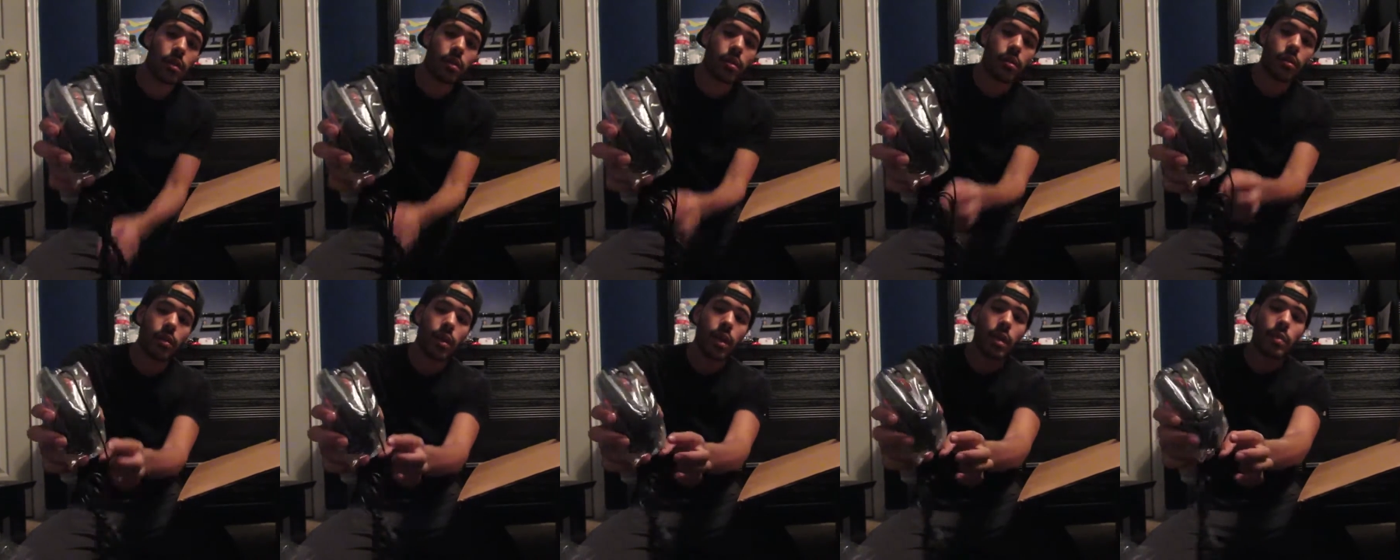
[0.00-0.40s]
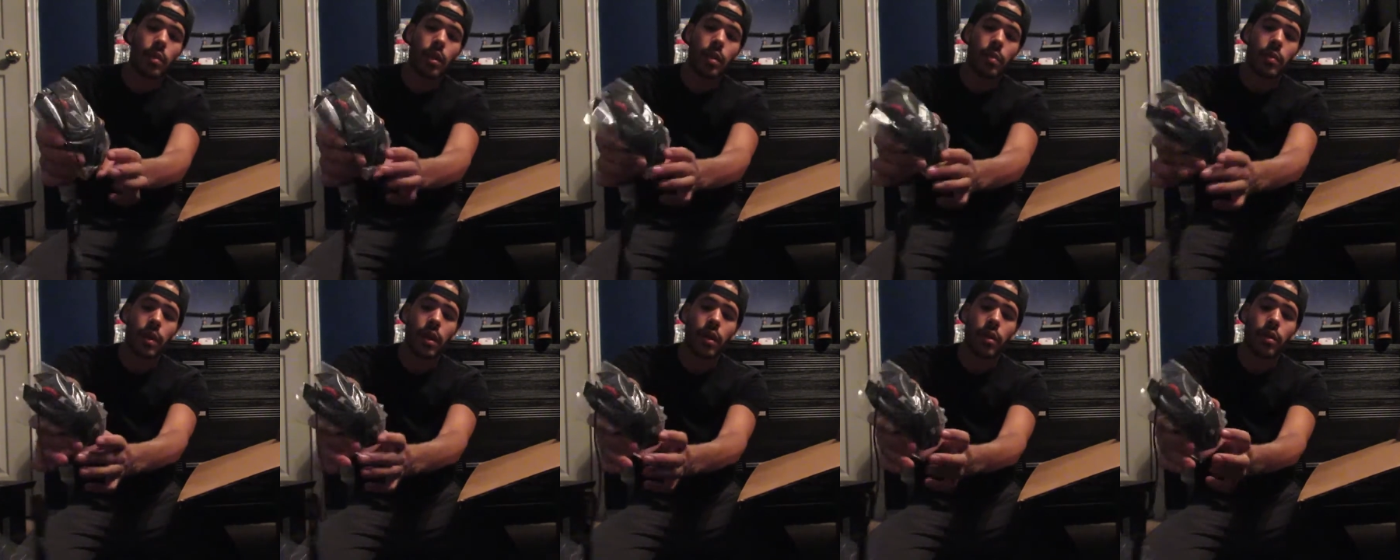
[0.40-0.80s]
a little
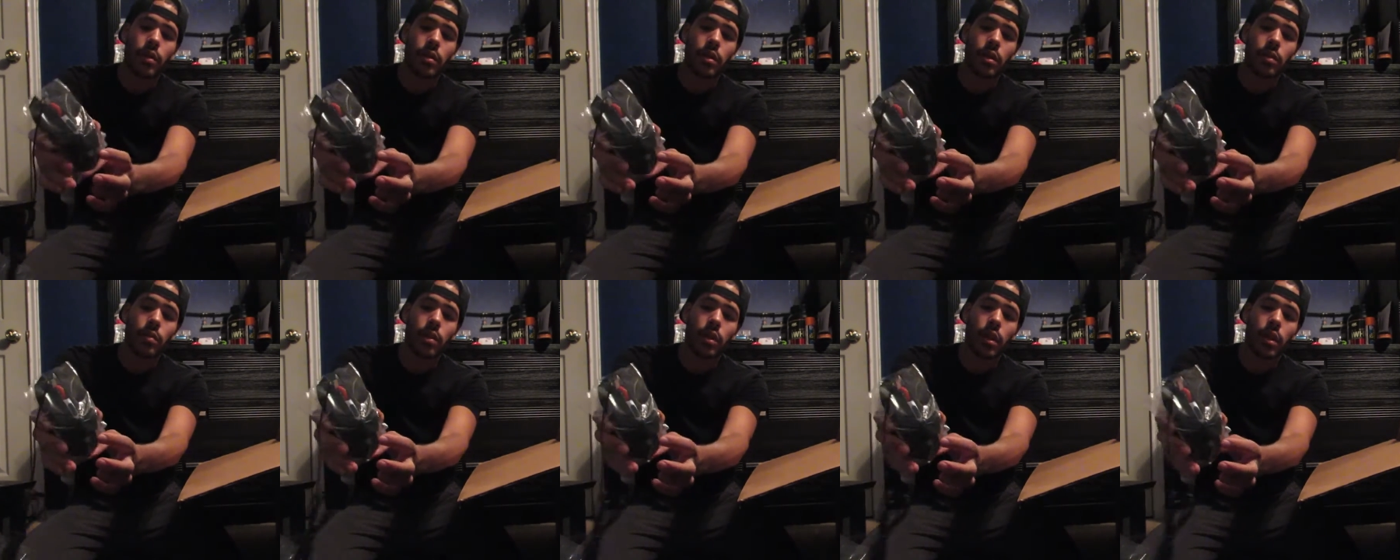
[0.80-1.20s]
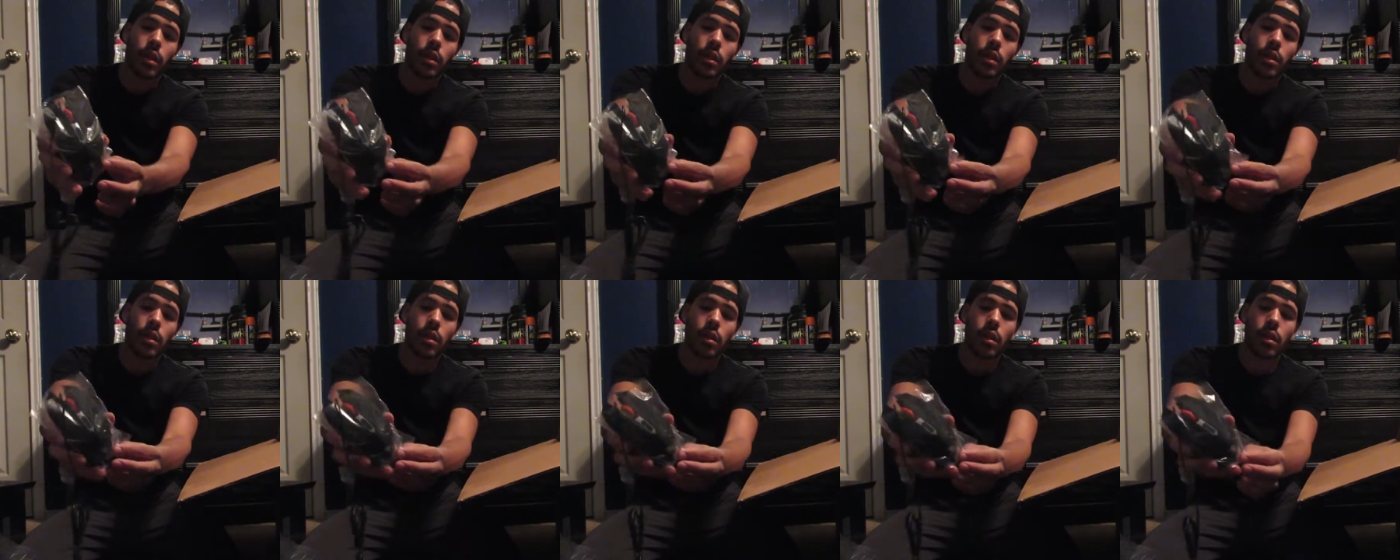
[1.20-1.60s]
iBuyPower symbol on it.
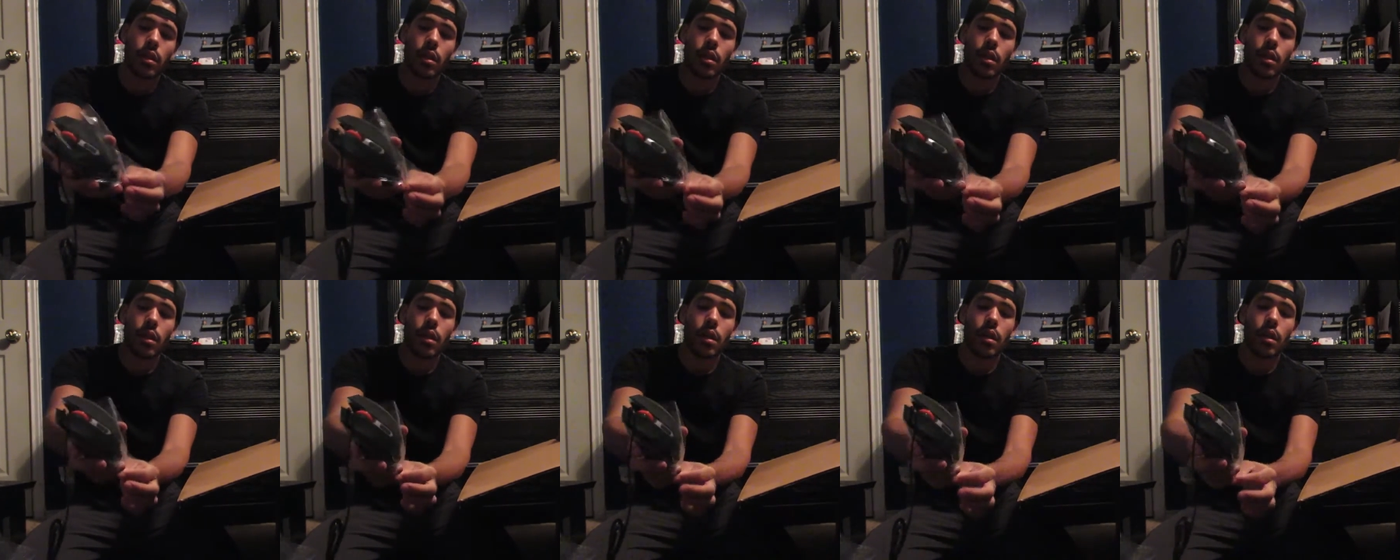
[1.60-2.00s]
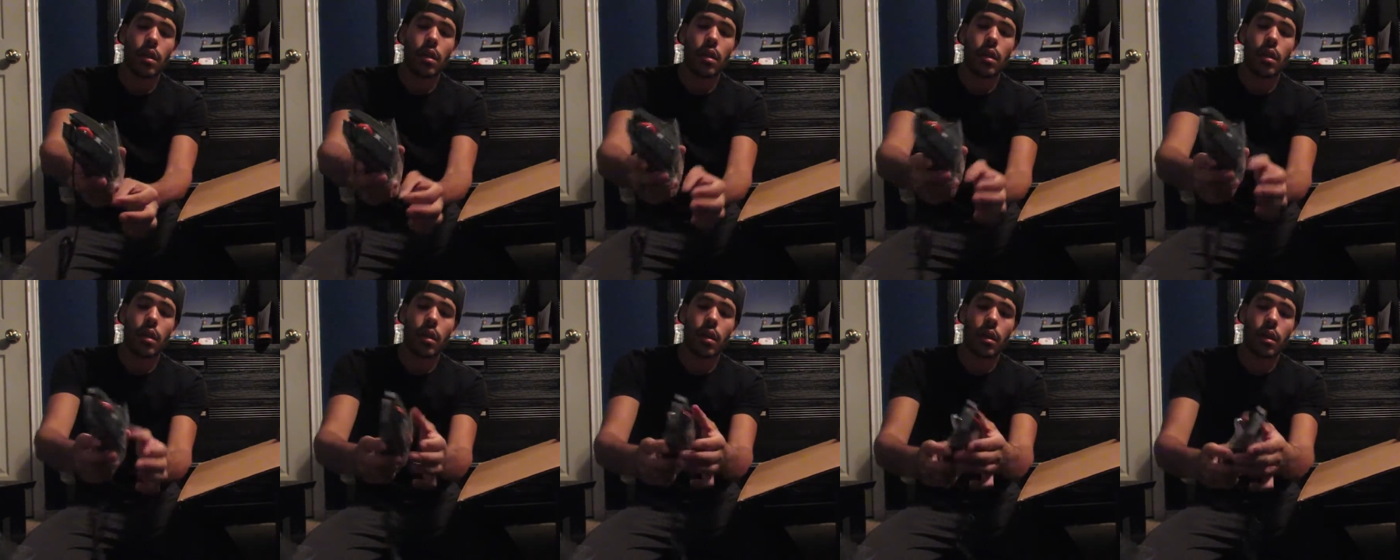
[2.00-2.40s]

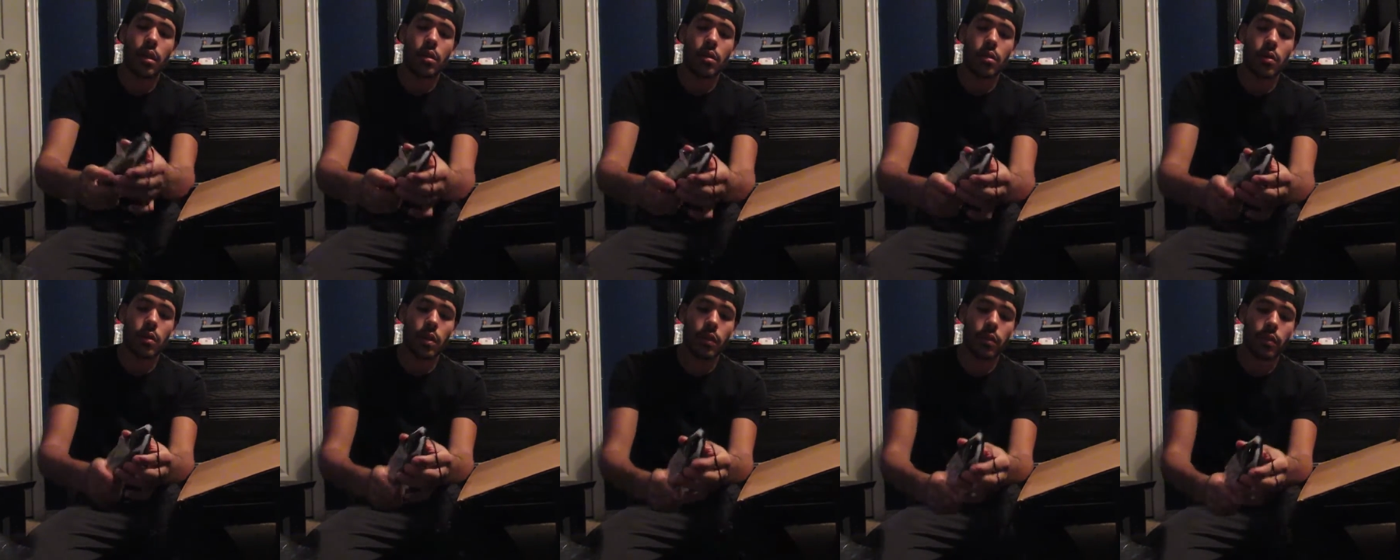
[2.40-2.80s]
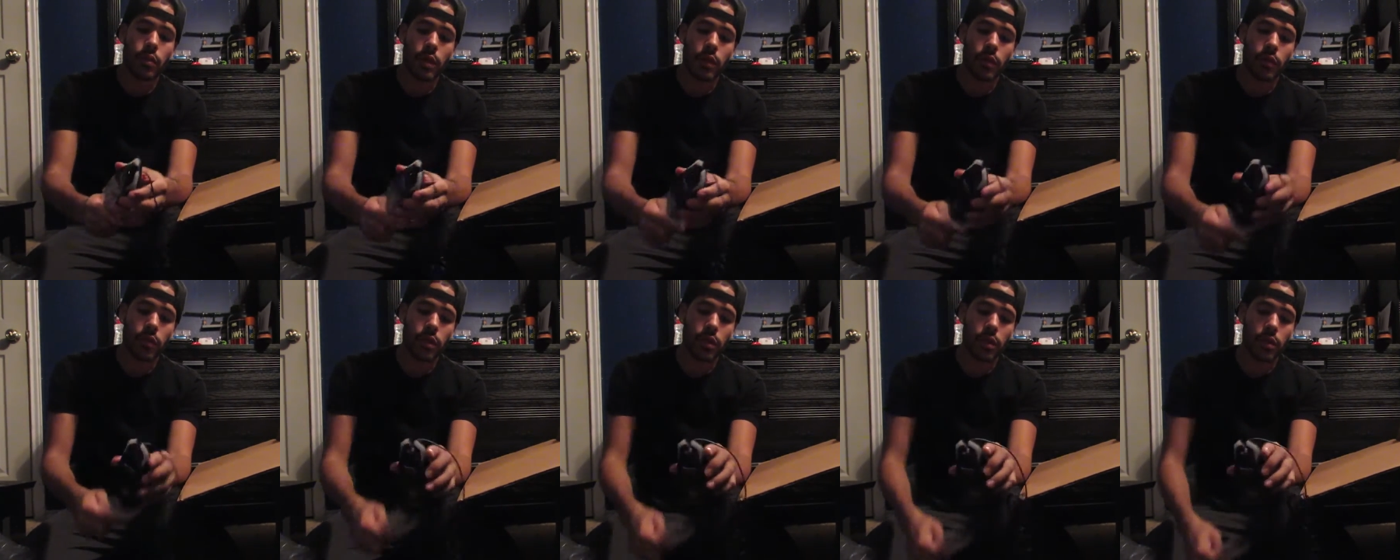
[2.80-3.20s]
And I'll do a giveaway
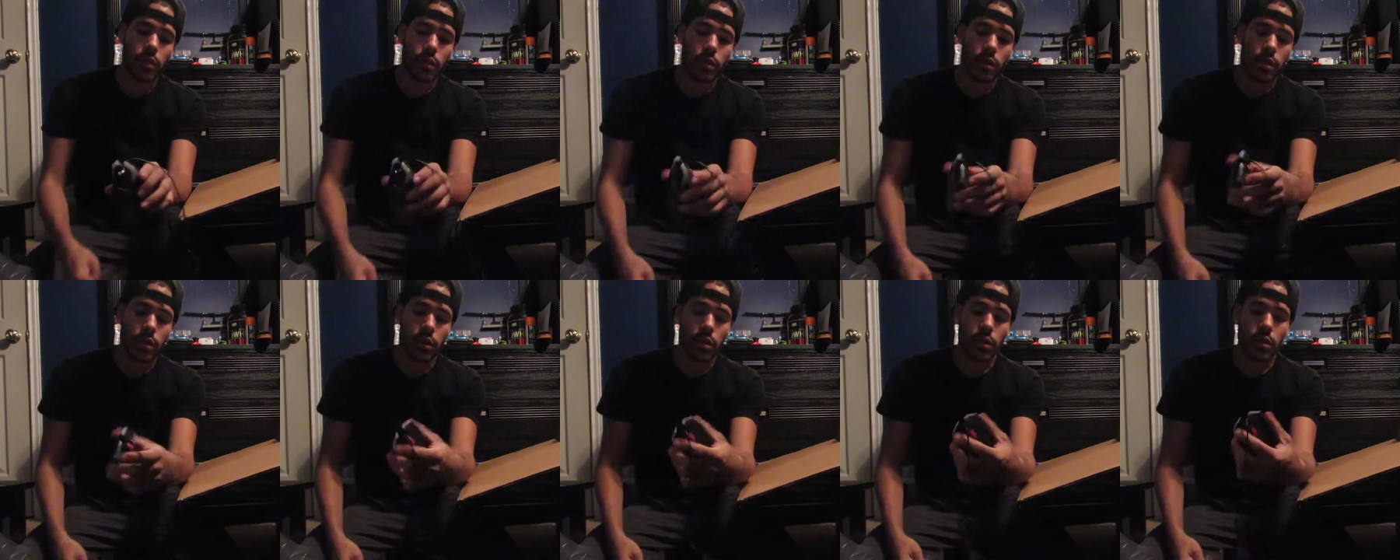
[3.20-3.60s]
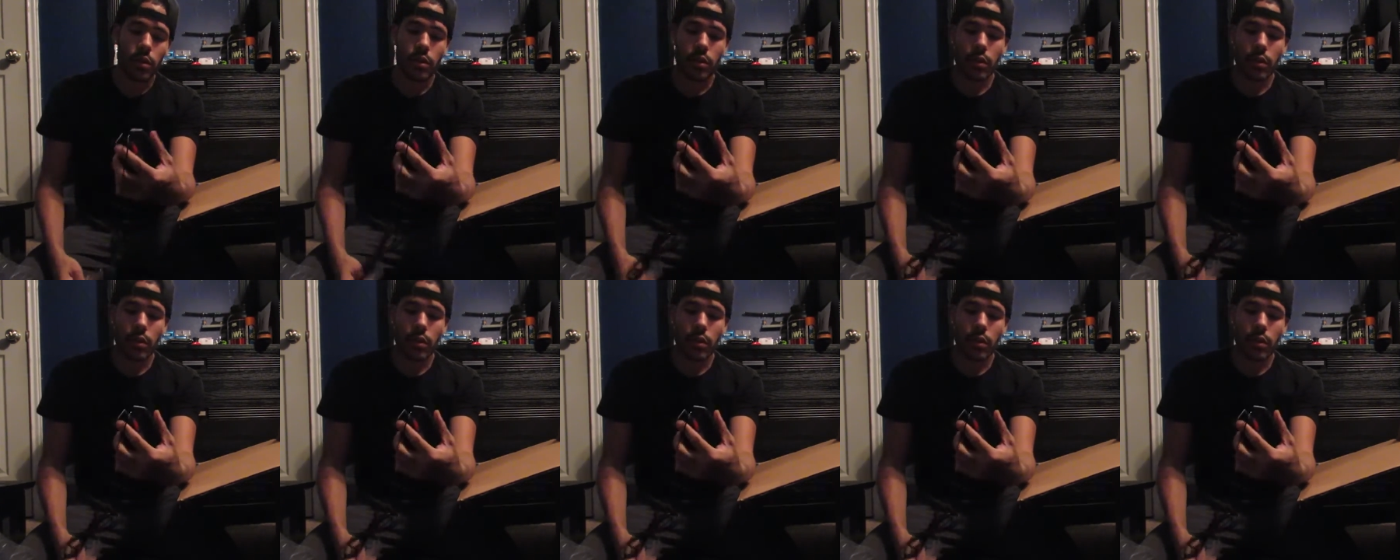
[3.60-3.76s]
for this one too.